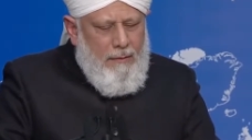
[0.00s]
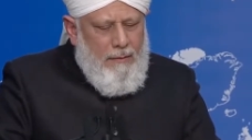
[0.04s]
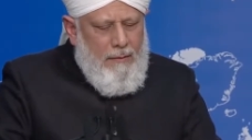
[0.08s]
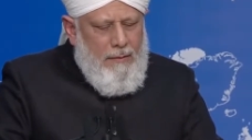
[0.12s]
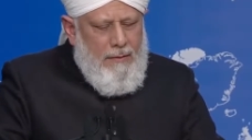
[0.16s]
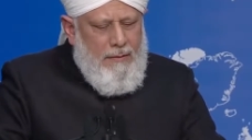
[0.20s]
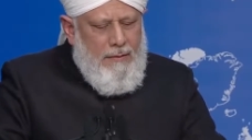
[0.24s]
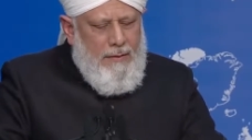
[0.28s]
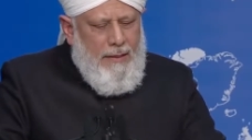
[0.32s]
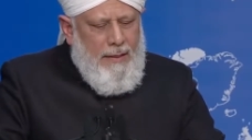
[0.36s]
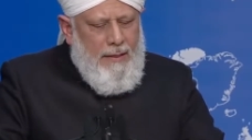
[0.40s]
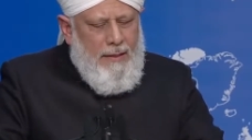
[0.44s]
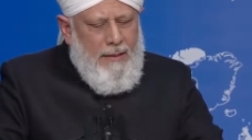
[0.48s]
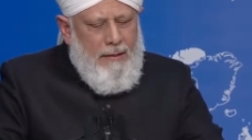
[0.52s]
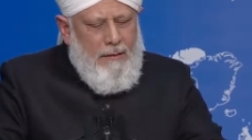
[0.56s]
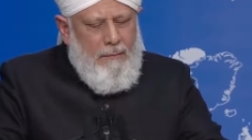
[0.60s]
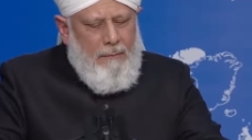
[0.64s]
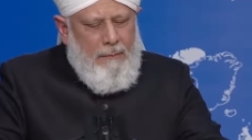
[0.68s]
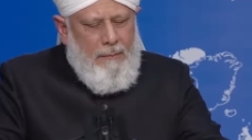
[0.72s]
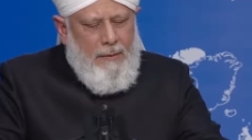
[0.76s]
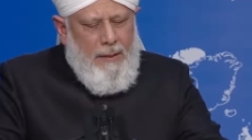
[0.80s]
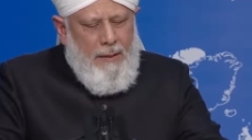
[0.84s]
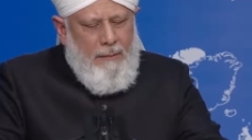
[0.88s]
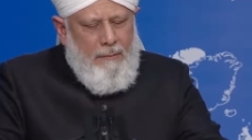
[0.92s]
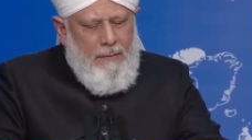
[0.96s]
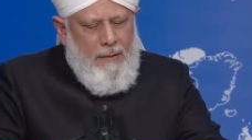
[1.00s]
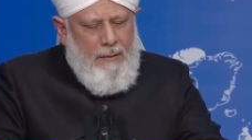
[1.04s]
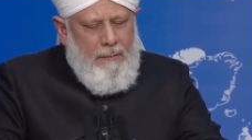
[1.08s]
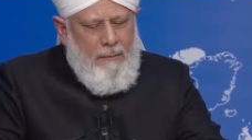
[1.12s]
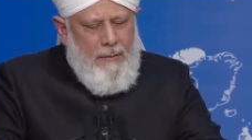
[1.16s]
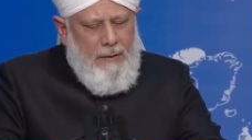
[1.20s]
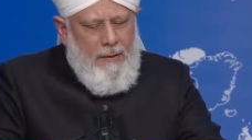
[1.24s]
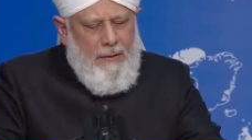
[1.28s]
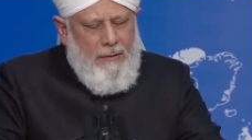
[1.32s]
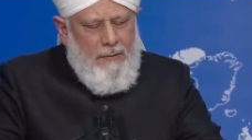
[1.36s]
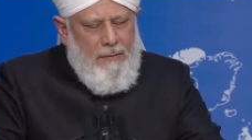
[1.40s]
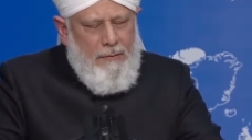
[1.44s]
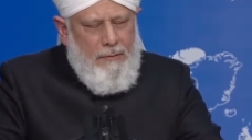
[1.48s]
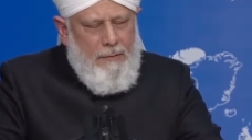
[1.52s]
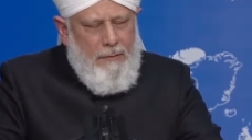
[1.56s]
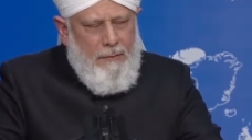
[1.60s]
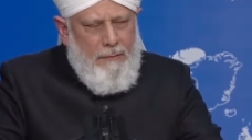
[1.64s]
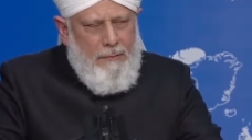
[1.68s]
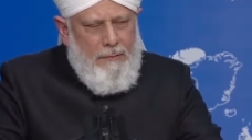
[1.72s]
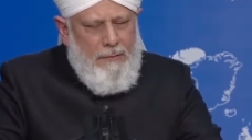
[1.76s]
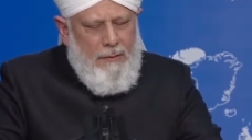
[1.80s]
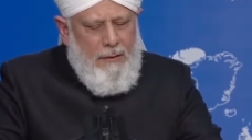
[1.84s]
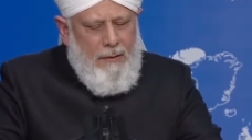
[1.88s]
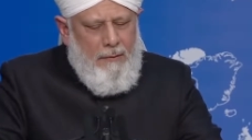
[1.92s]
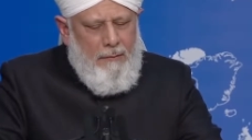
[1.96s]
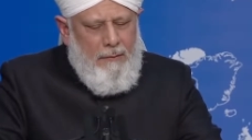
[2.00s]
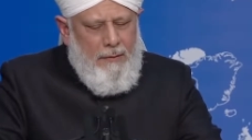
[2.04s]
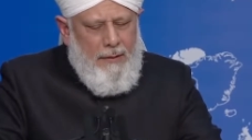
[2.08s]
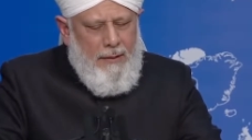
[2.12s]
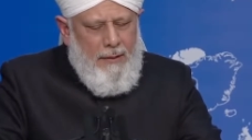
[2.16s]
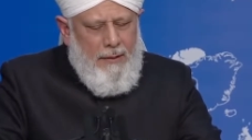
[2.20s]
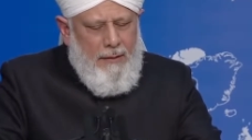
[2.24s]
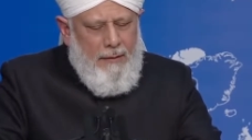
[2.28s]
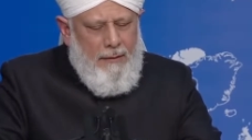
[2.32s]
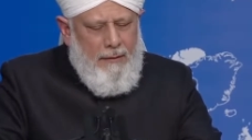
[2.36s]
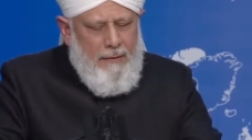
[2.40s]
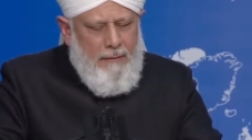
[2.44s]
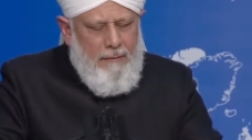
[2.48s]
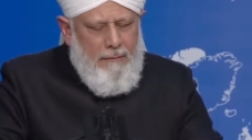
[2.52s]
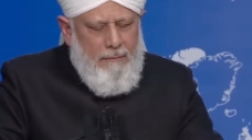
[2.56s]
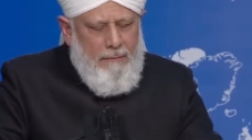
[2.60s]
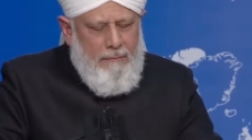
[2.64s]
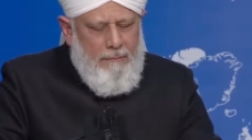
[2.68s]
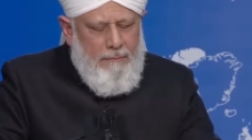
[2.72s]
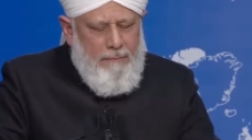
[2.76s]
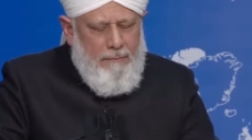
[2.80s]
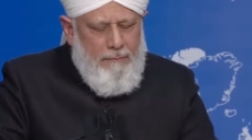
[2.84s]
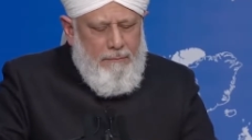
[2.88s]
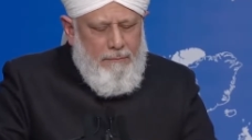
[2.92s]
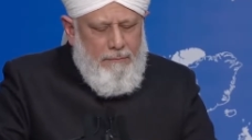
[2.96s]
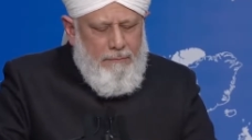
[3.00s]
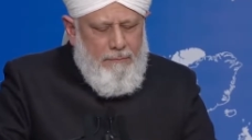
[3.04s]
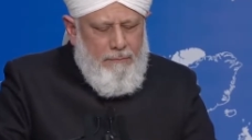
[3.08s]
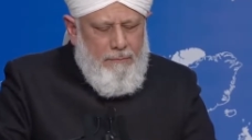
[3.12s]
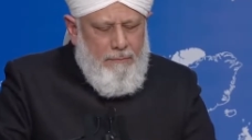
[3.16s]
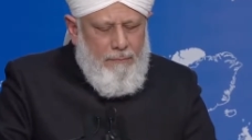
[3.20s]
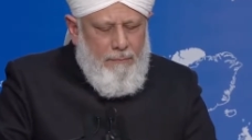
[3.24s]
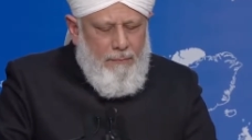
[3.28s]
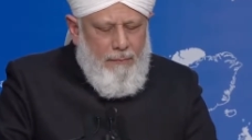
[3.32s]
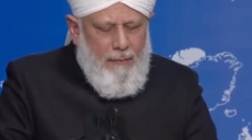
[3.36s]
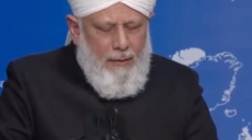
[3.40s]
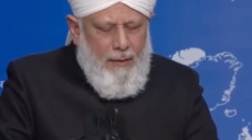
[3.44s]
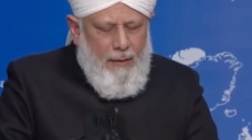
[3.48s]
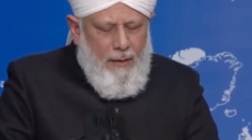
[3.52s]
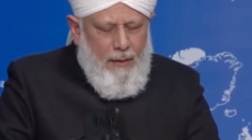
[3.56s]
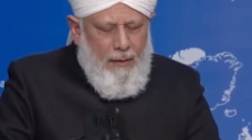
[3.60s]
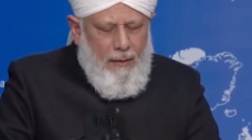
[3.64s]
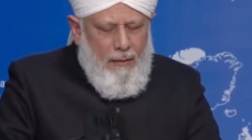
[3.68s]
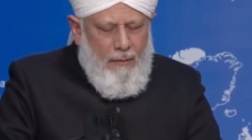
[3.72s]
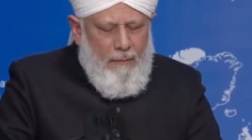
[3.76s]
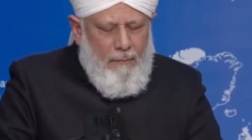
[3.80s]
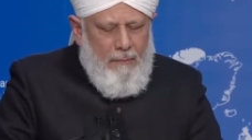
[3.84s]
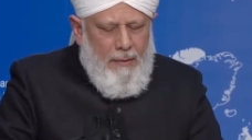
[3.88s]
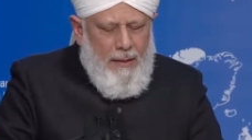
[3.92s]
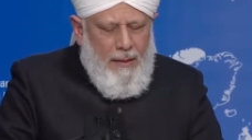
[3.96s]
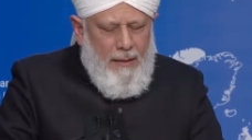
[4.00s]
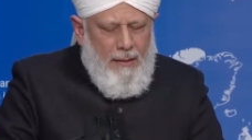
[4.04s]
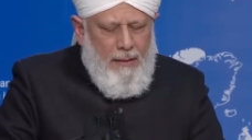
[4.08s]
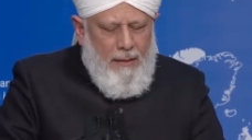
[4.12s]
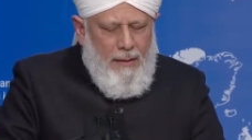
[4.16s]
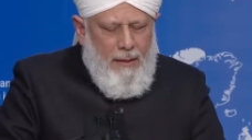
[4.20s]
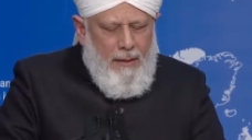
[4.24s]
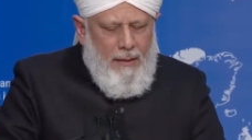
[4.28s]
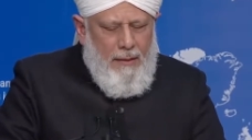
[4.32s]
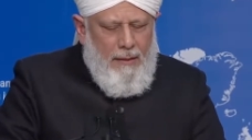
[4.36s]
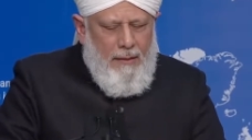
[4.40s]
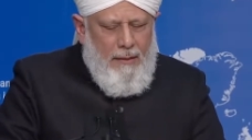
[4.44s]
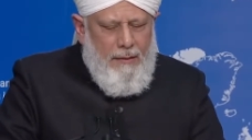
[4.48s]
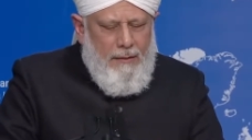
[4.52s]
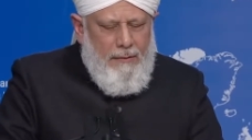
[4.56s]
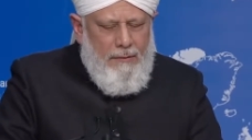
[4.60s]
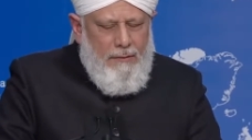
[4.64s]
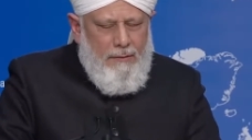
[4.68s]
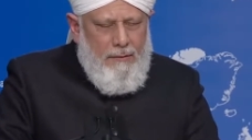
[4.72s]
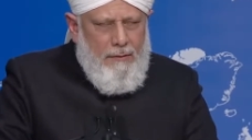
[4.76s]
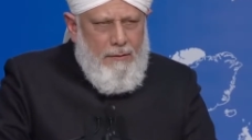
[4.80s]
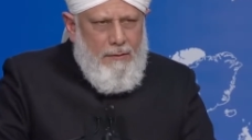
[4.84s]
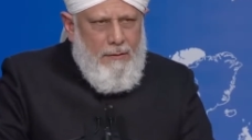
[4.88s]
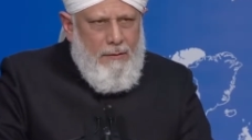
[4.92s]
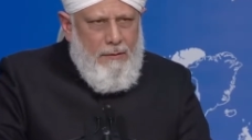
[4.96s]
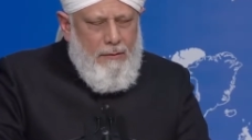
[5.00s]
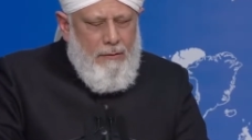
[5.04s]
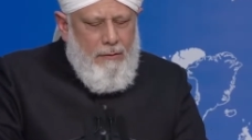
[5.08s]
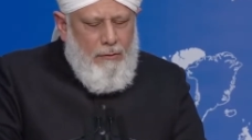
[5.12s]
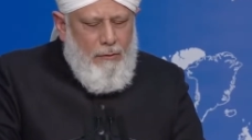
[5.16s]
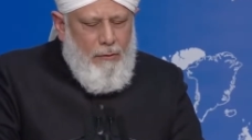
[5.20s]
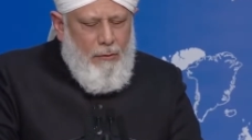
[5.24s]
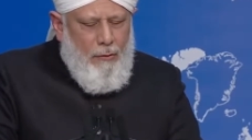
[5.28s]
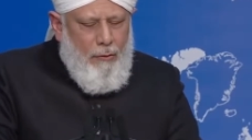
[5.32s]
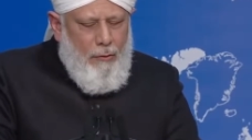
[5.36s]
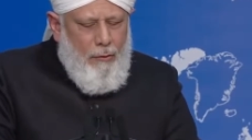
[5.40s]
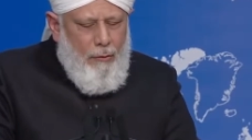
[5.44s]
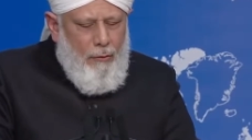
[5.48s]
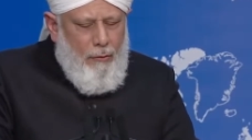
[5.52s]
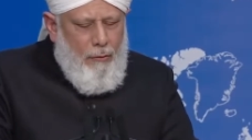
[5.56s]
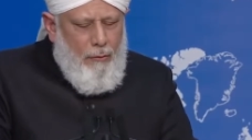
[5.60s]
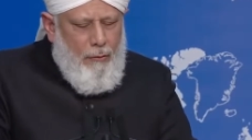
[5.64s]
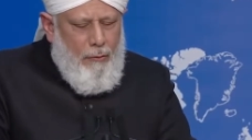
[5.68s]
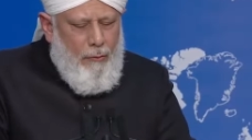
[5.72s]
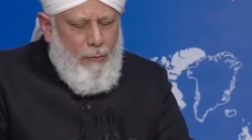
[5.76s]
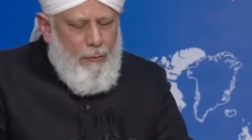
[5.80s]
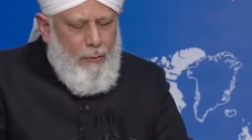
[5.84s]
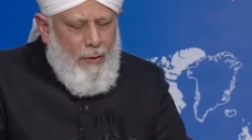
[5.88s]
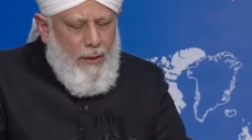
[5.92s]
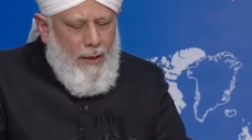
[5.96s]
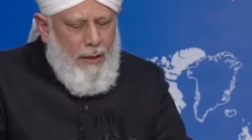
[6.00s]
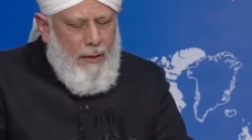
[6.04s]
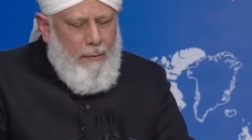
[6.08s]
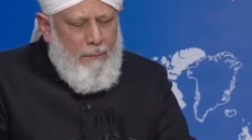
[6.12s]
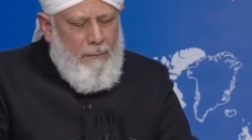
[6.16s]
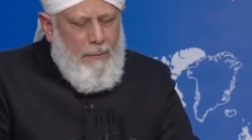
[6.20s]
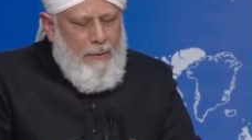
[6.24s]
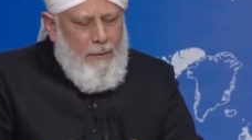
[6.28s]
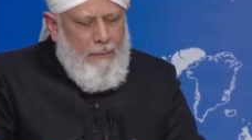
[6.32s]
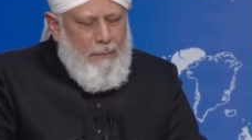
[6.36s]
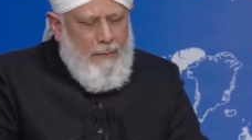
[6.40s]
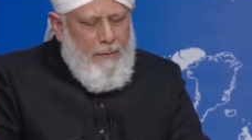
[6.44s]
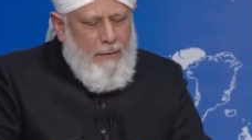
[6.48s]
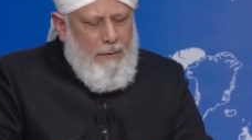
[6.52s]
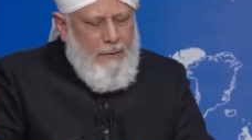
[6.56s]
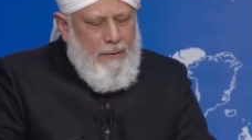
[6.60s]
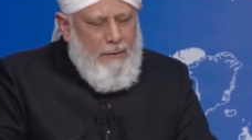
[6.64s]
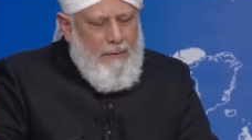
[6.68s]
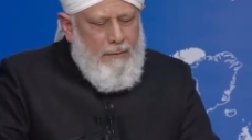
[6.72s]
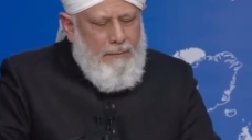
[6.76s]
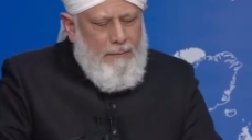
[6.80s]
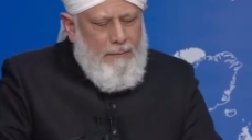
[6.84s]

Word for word: The second primary means of serving mankind is to help people